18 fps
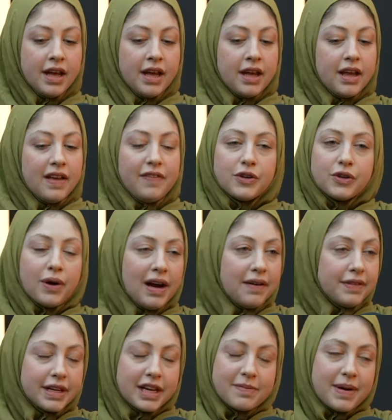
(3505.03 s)
If you don't have
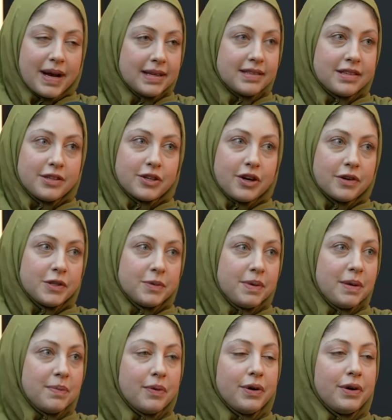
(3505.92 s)
the capacity to talk to
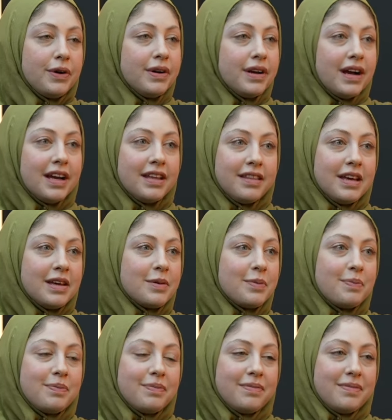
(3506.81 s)
people, I think,
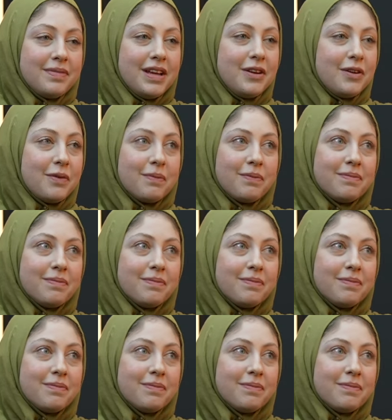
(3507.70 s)
you know,